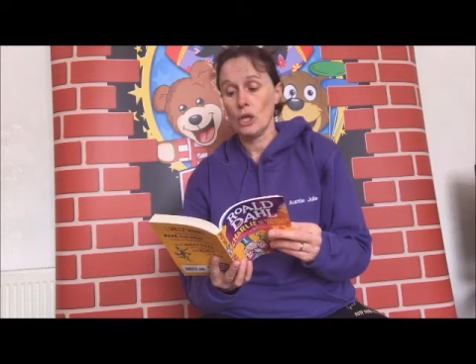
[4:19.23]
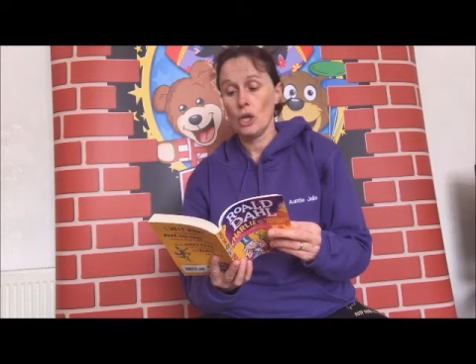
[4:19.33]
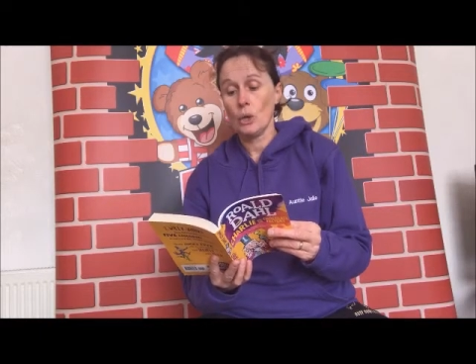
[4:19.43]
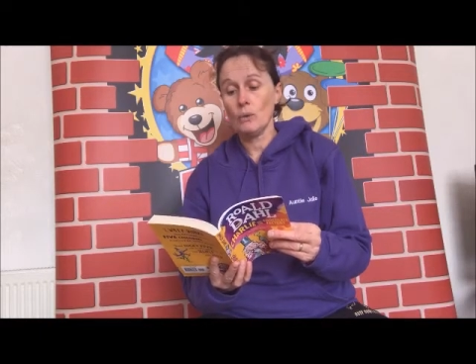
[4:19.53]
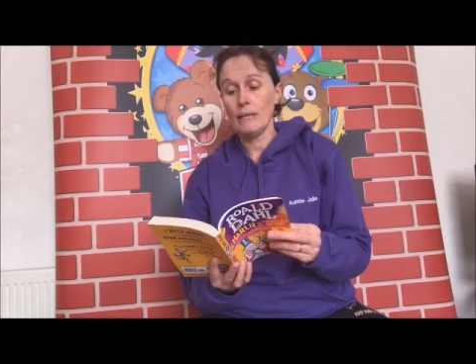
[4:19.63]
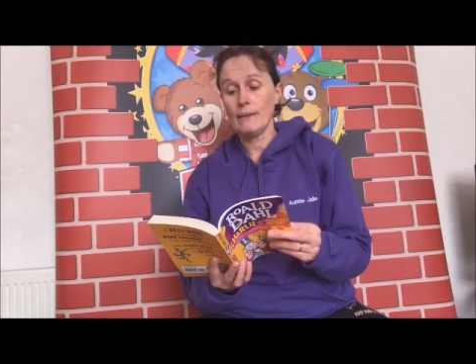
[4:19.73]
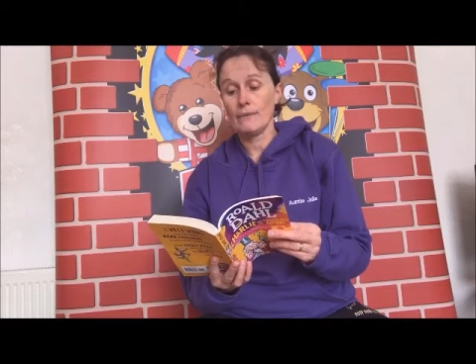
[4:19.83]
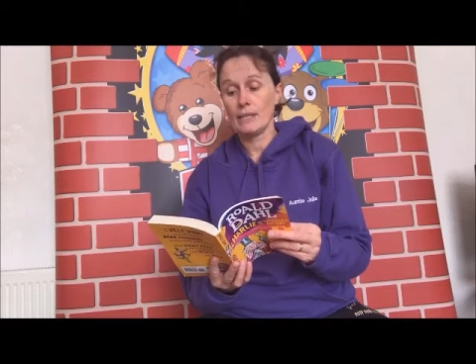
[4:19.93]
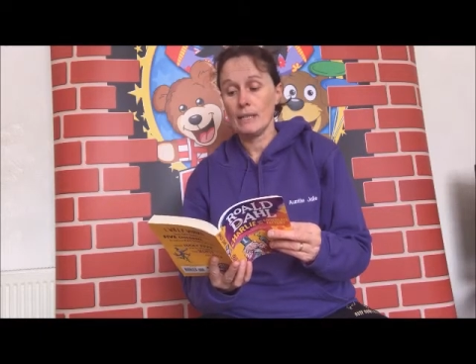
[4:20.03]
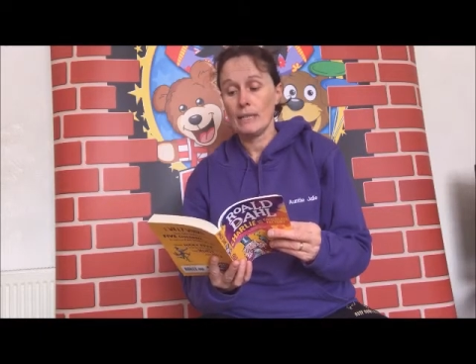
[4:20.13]
who
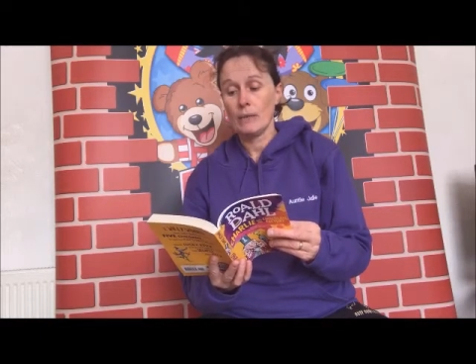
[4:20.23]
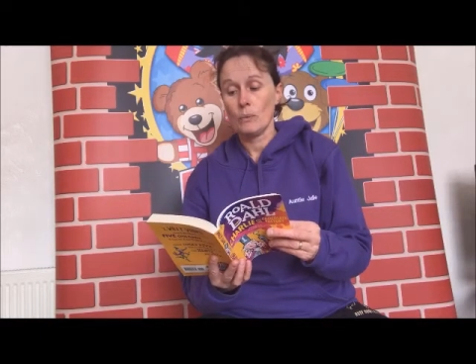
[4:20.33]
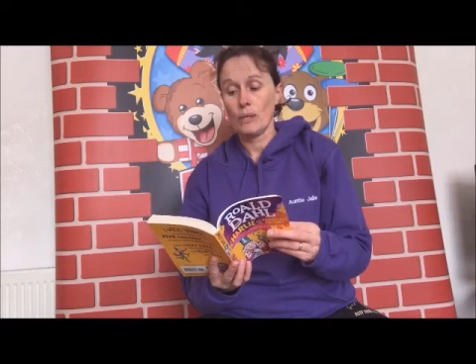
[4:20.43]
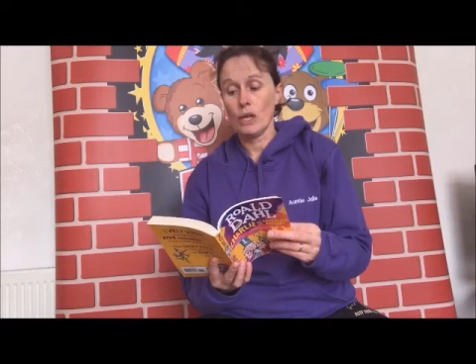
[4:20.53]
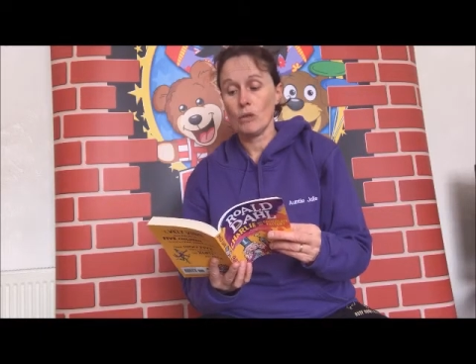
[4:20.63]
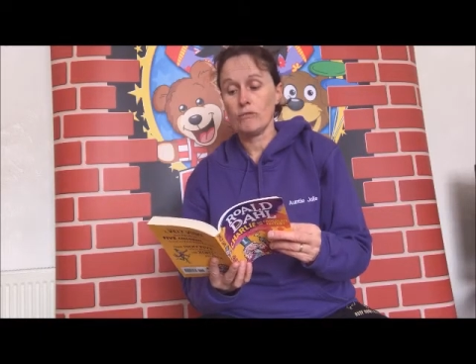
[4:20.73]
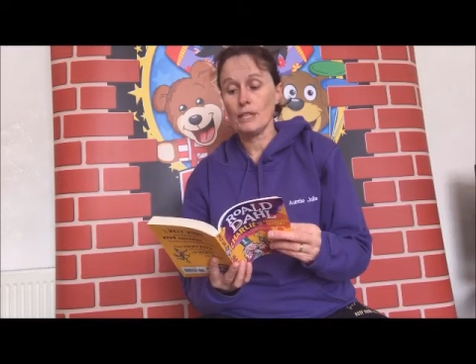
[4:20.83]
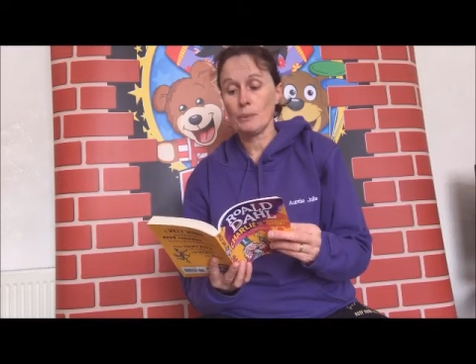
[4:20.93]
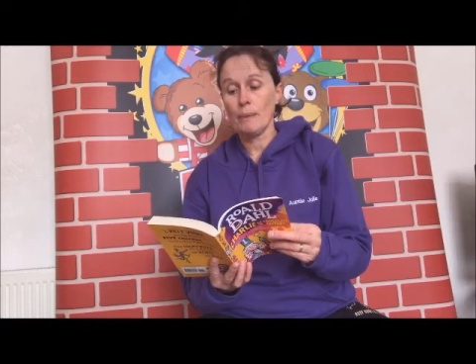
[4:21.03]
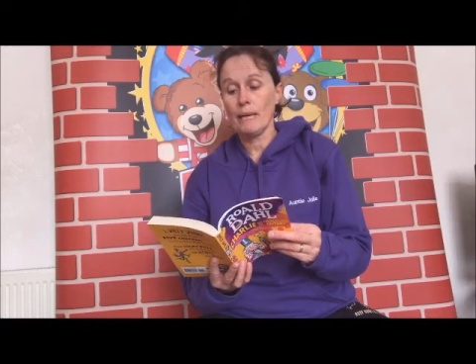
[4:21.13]
lived with her
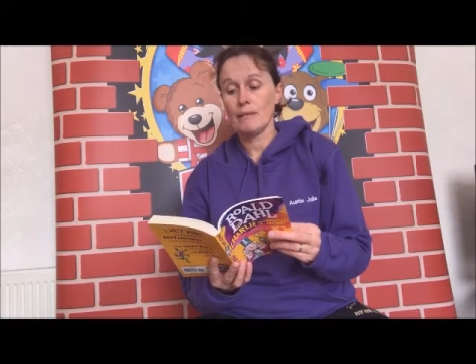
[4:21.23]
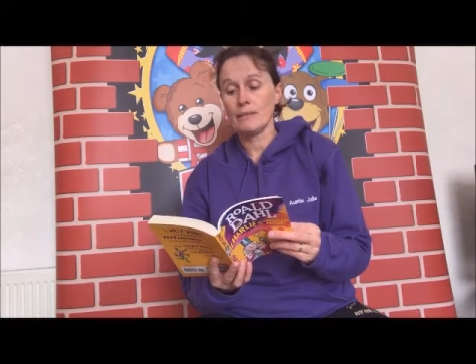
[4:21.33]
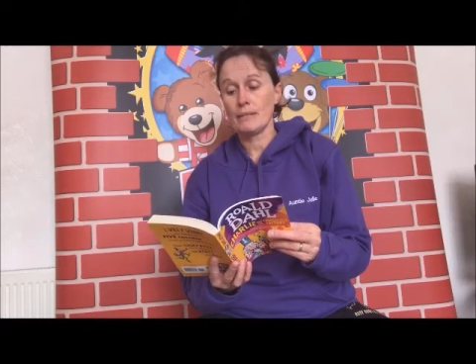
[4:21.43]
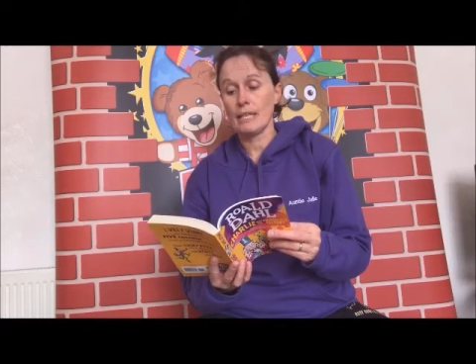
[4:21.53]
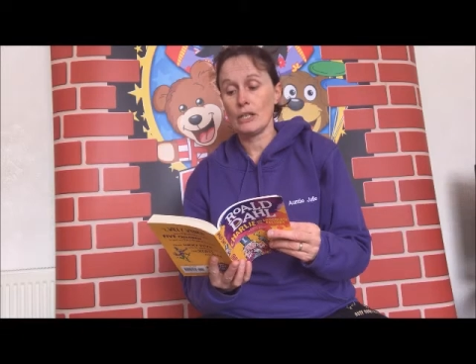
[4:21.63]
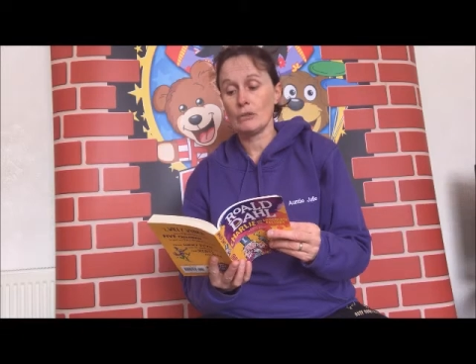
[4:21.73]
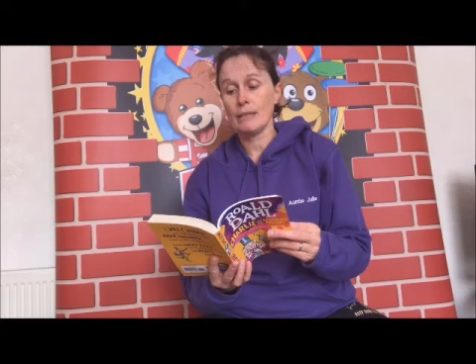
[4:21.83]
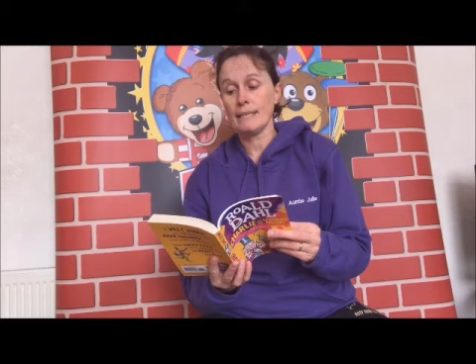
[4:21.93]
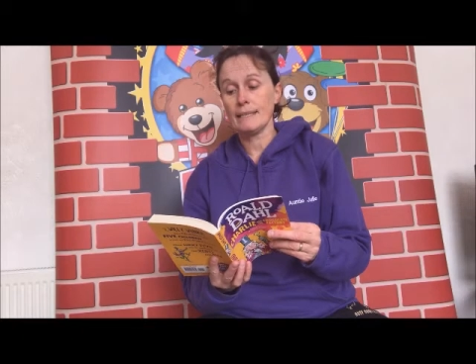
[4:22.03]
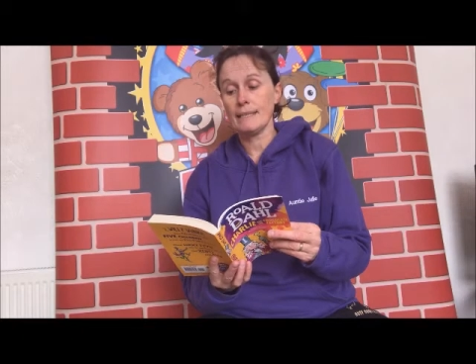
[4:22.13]
rich parents in a
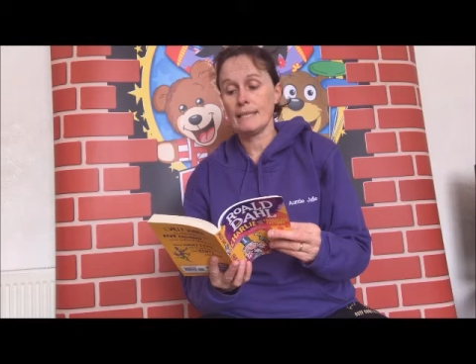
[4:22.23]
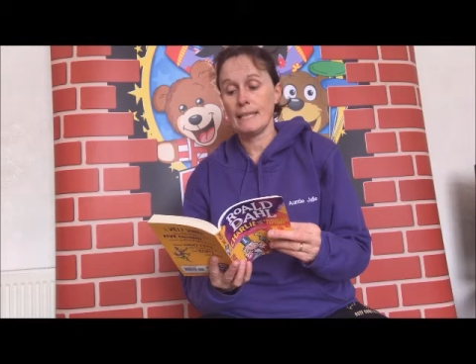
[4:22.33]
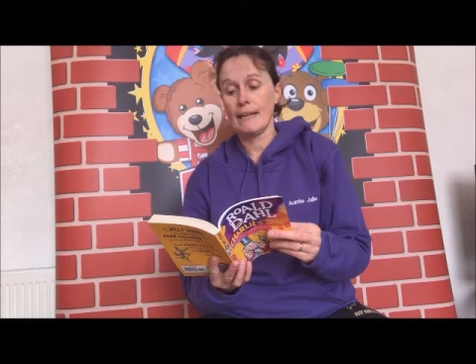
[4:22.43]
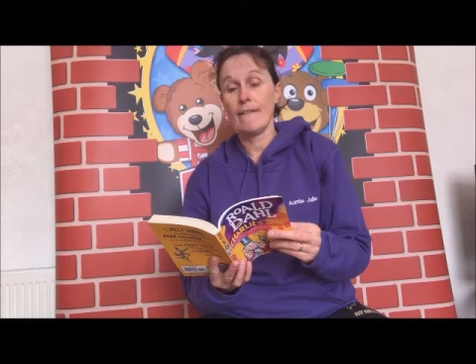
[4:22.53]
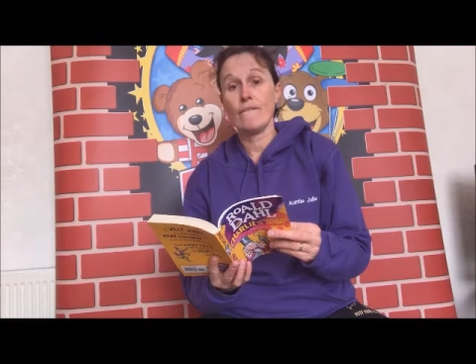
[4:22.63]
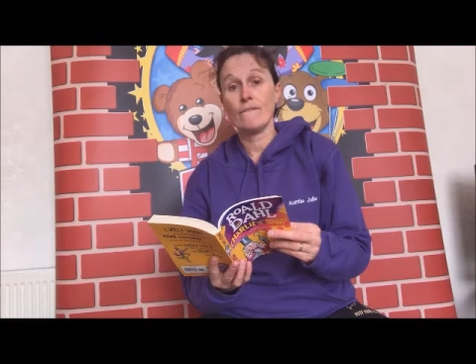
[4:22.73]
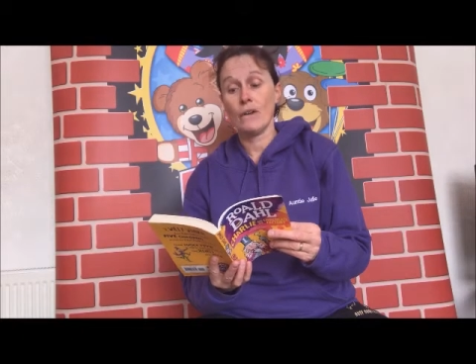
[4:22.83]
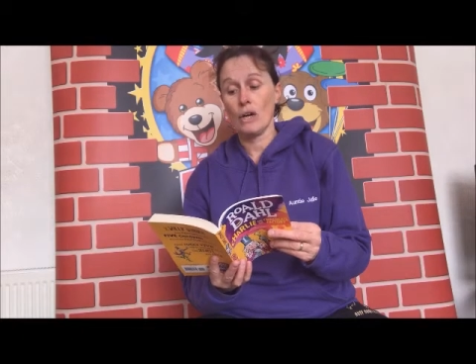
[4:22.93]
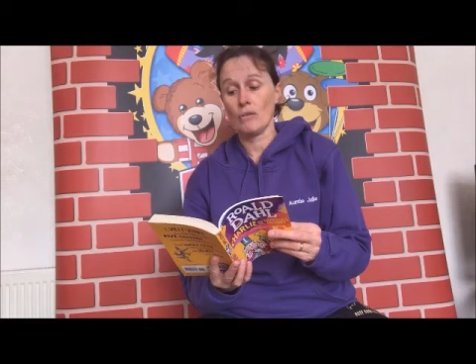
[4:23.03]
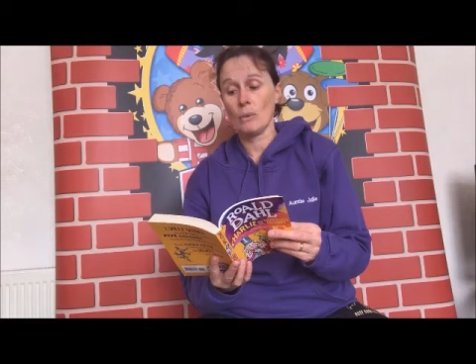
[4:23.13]
great city
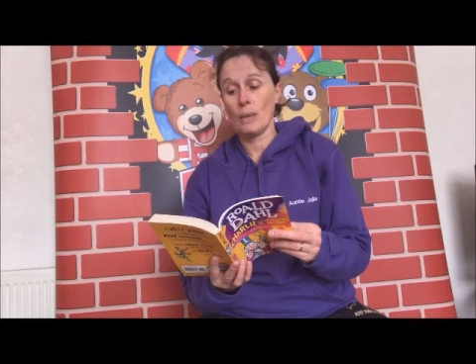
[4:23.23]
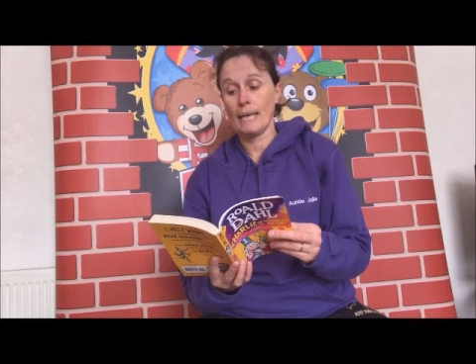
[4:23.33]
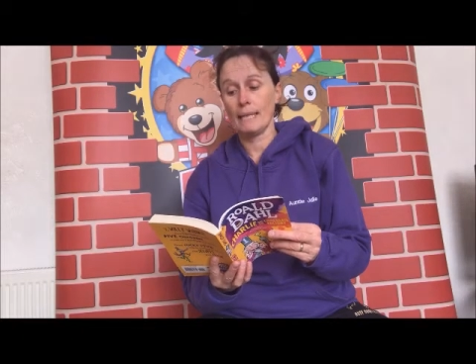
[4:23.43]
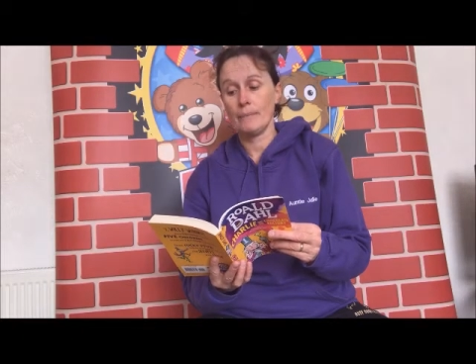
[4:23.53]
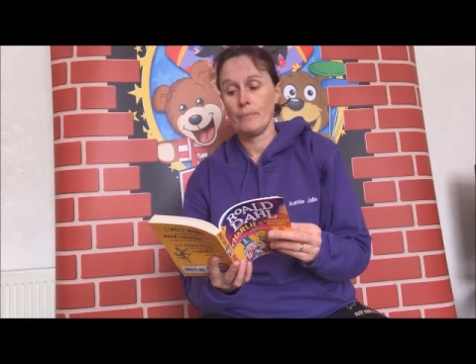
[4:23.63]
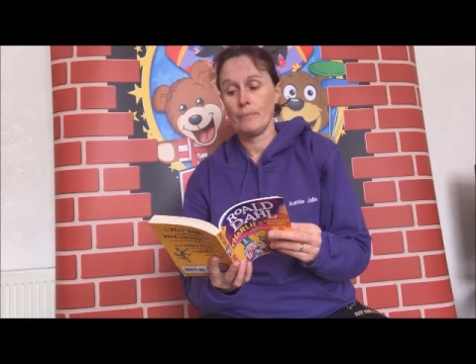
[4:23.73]
far away.